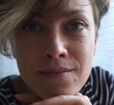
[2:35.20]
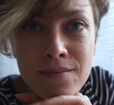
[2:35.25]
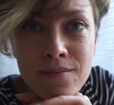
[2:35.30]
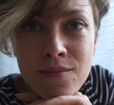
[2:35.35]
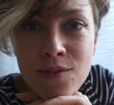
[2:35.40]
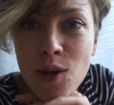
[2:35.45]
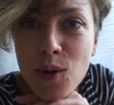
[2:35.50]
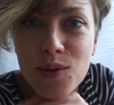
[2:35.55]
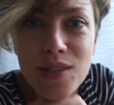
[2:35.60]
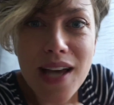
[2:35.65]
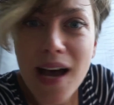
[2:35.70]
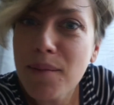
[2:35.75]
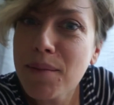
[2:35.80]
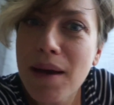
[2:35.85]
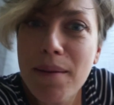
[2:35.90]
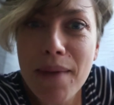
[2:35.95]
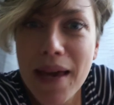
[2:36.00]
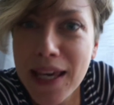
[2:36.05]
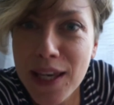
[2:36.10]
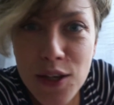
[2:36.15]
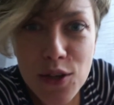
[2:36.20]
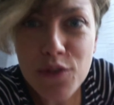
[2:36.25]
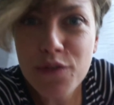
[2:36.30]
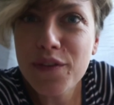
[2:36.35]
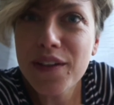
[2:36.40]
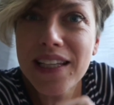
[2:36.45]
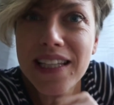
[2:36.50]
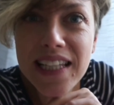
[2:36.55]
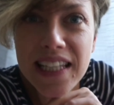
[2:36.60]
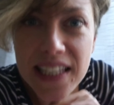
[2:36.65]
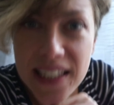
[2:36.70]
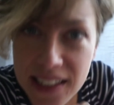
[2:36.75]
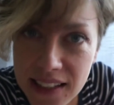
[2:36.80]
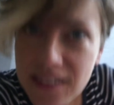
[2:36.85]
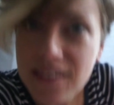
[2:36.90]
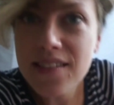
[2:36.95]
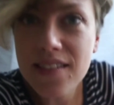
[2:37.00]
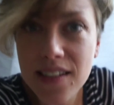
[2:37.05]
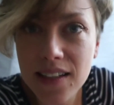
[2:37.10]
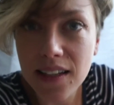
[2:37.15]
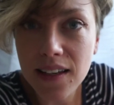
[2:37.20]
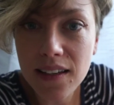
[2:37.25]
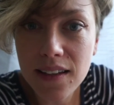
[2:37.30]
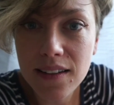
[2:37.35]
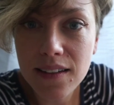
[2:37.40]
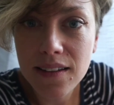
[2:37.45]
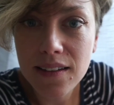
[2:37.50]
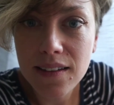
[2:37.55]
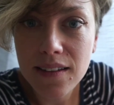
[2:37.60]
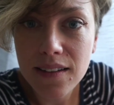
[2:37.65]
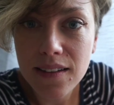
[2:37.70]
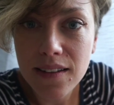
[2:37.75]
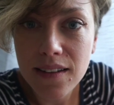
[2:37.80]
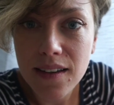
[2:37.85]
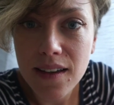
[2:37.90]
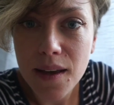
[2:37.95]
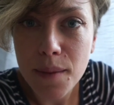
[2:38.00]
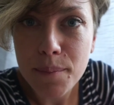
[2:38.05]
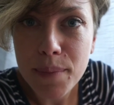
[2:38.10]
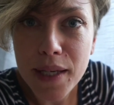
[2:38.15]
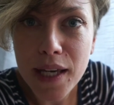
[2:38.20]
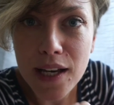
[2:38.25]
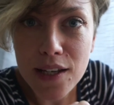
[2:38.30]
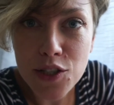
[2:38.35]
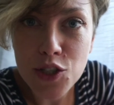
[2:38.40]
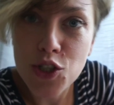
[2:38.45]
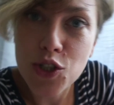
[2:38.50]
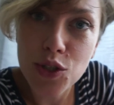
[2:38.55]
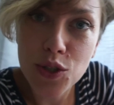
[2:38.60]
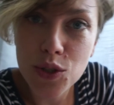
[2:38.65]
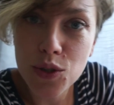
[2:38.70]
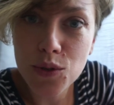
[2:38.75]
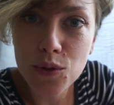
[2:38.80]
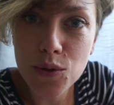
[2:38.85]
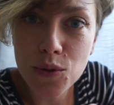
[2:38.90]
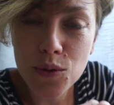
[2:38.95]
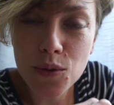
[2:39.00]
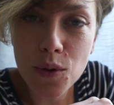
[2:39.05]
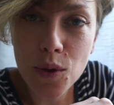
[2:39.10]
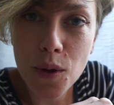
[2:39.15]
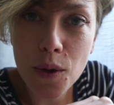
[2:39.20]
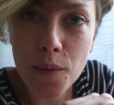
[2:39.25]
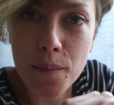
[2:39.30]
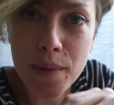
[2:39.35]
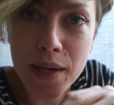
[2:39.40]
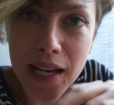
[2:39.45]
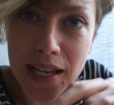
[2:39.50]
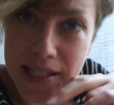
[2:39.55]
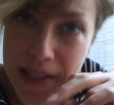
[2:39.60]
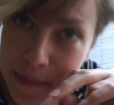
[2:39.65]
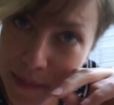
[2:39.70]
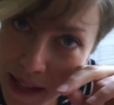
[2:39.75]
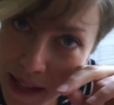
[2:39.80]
Don't tell me I'm making you feel guilty because I'm